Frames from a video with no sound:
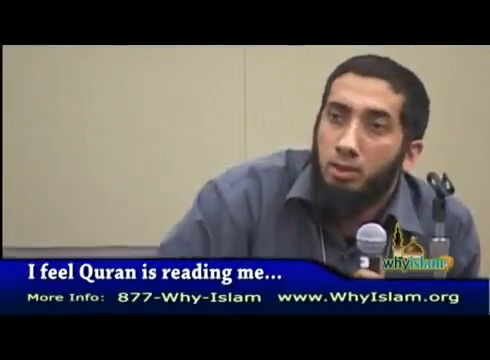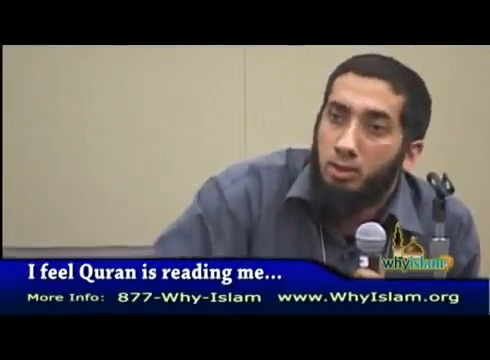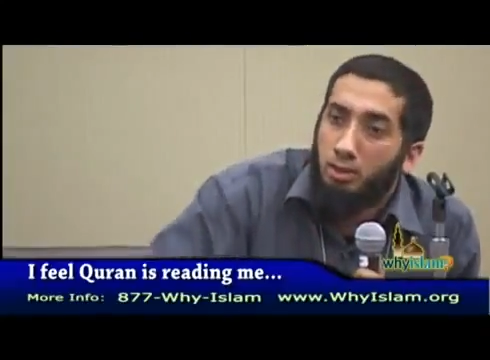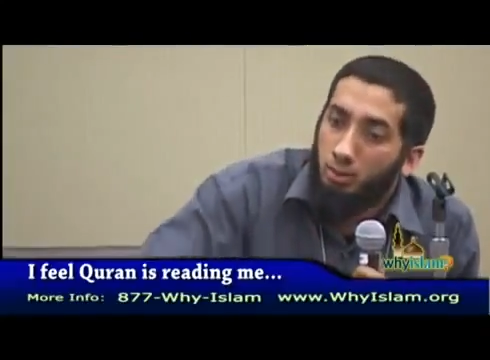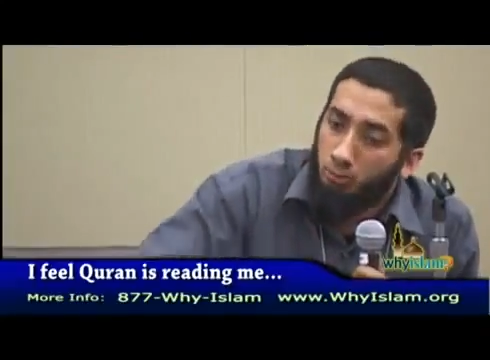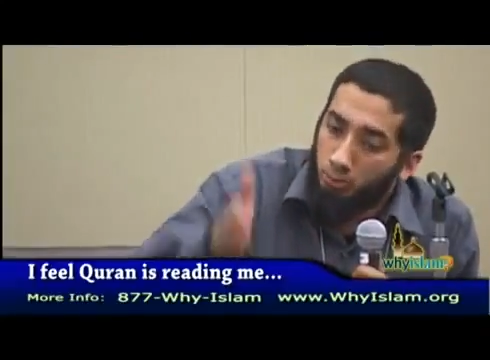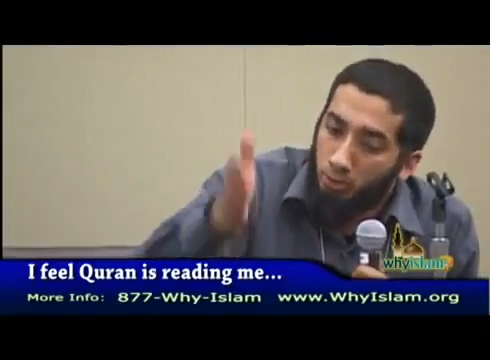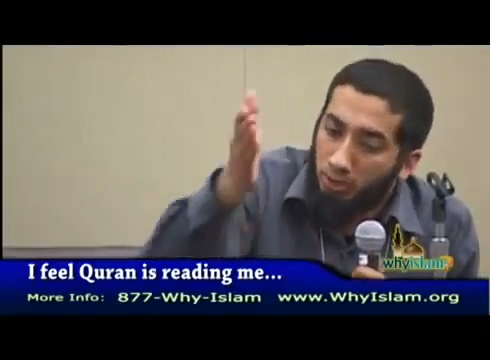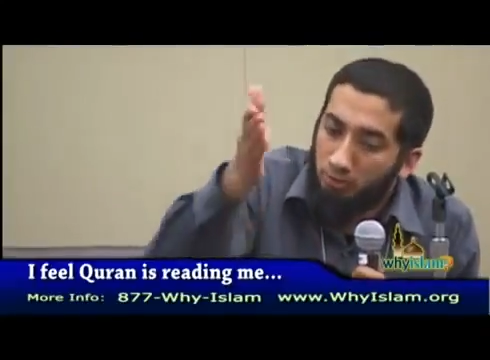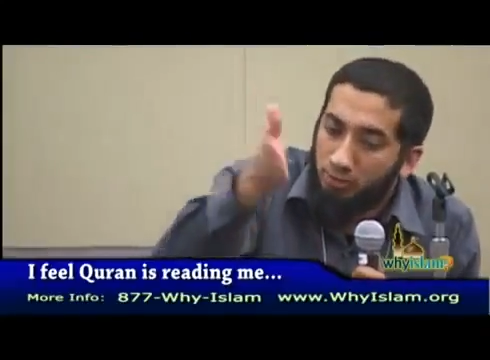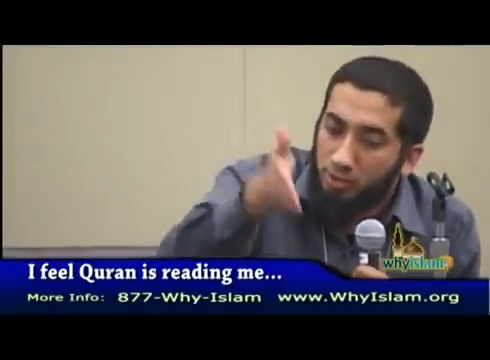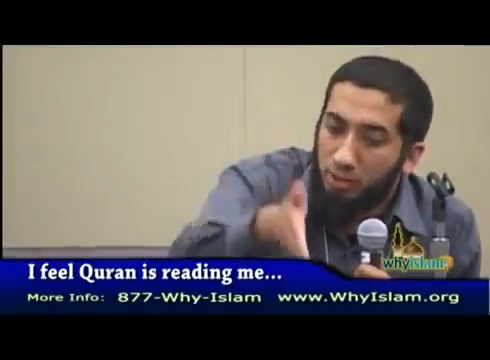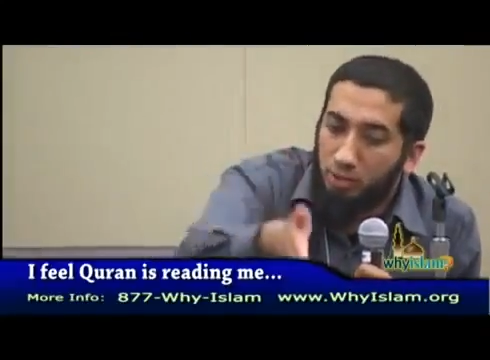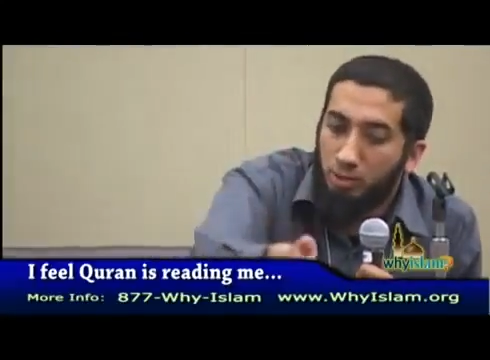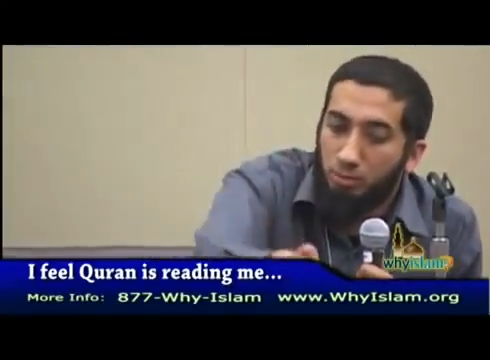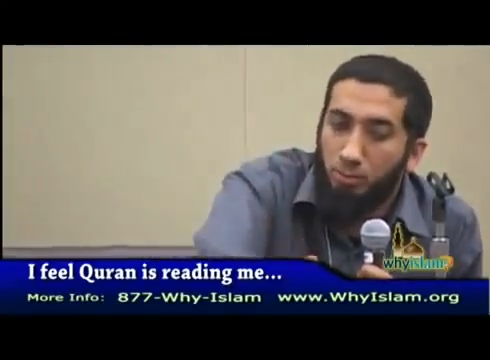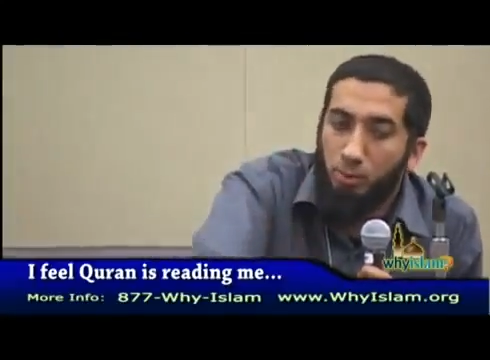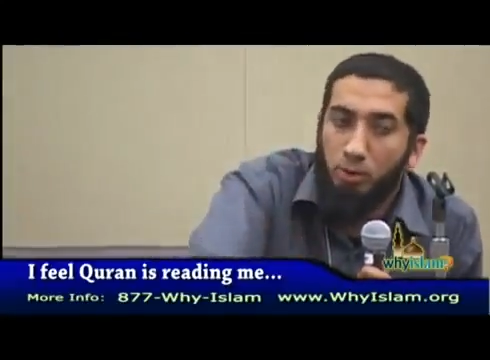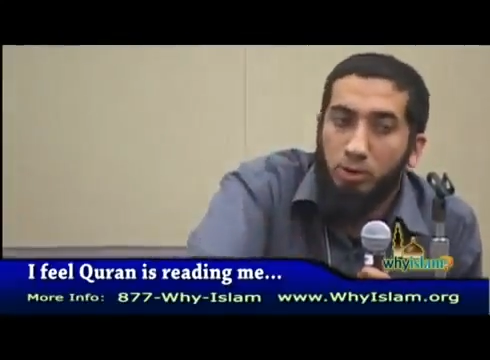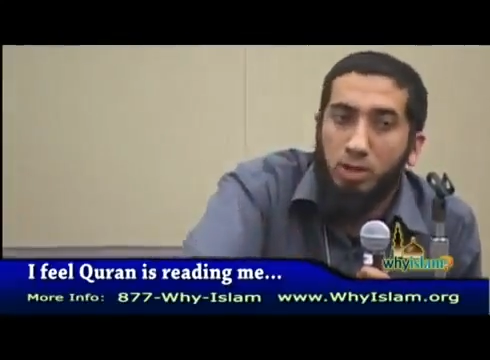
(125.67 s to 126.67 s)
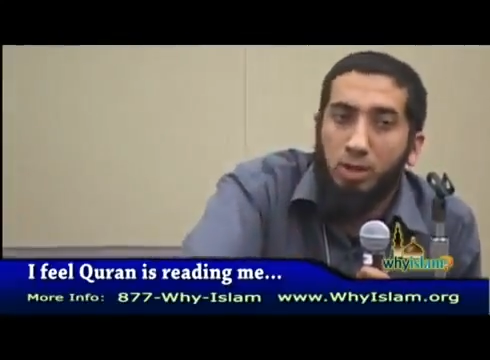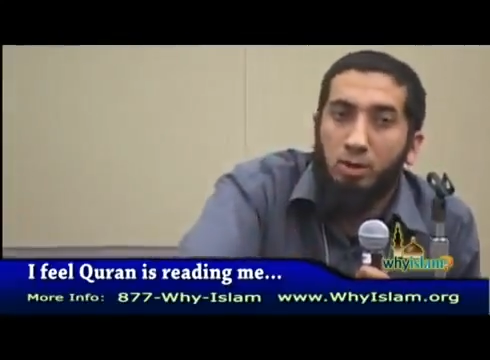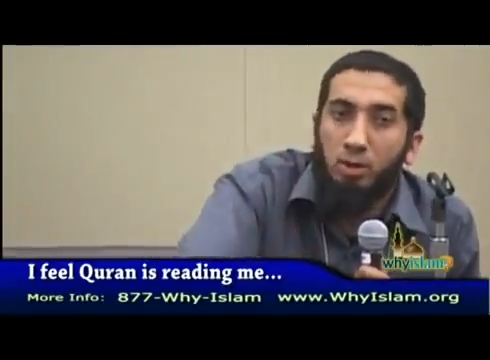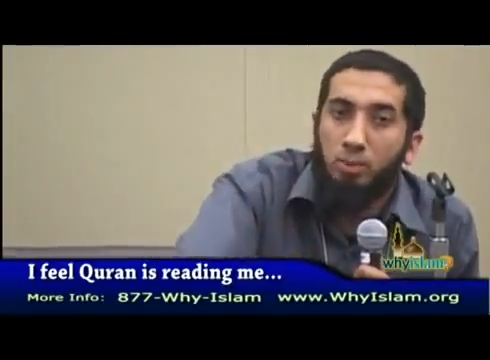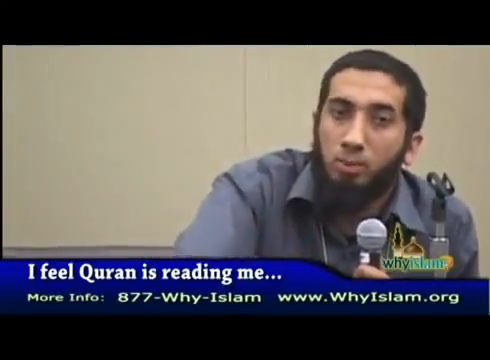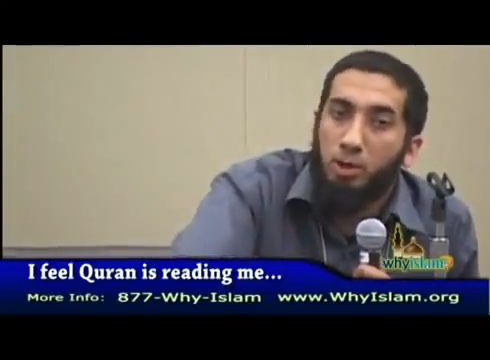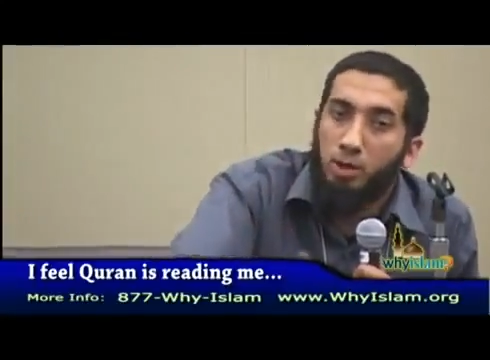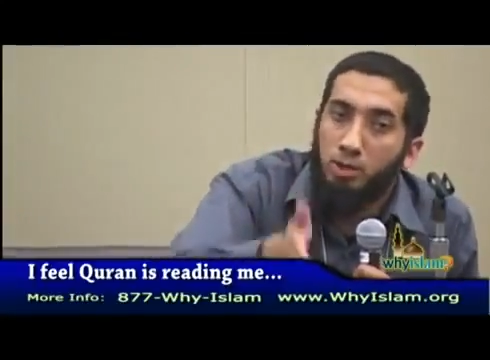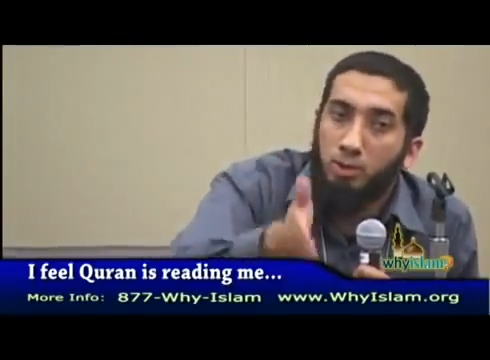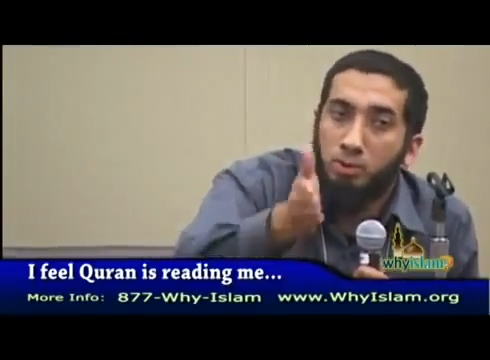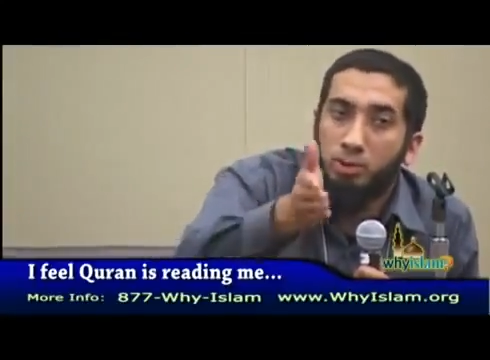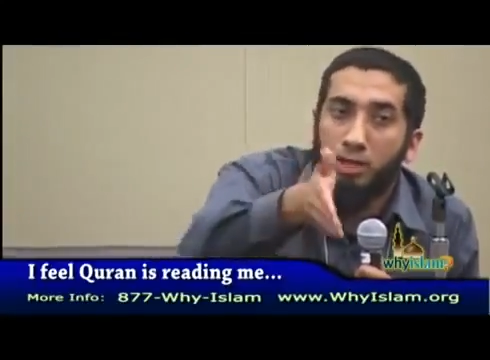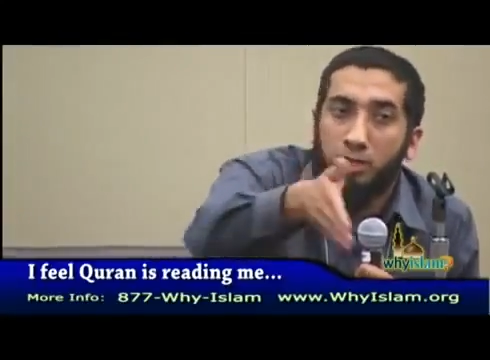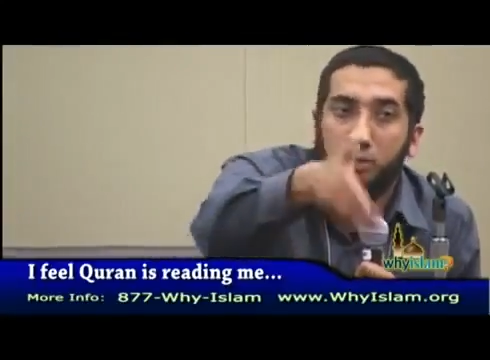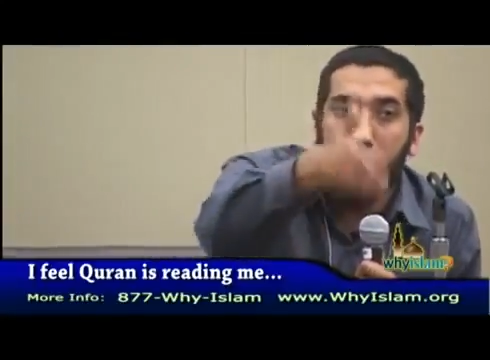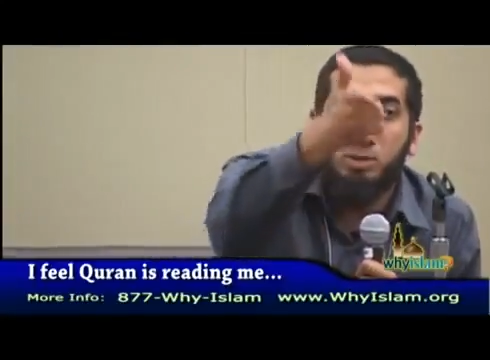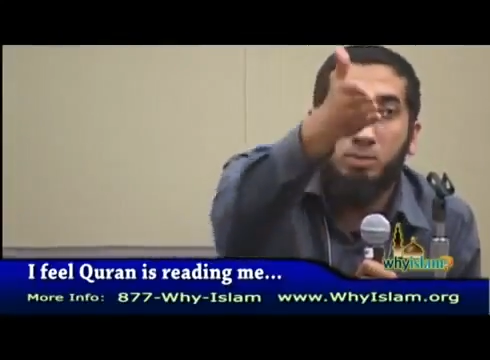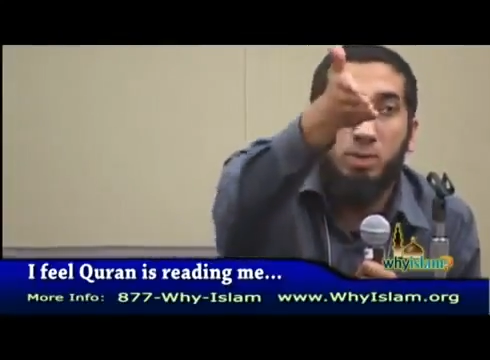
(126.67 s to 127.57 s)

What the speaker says: That we have sent a book down upon you that is